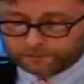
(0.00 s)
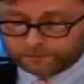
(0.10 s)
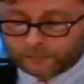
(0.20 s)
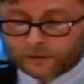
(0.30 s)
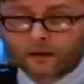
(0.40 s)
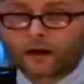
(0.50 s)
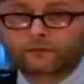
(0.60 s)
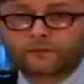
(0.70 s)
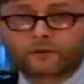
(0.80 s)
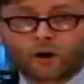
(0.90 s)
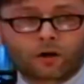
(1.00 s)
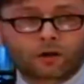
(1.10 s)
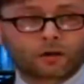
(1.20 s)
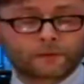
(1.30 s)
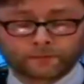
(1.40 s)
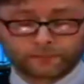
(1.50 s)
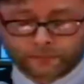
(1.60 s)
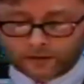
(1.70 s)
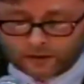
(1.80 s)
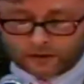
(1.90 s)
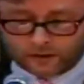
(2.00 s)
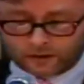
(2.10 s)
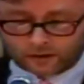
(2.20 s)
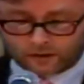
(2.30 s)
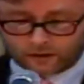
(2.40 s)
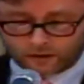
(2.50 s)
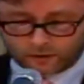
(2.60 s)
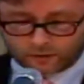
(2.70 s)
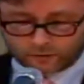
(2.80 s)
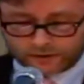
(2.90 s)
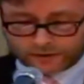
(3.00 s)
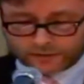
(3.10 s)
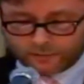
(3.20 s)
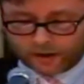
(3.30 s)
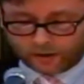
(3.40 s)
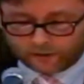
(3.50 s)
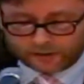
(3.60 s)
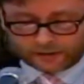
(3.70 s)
the Spanish electors dominated the congregation.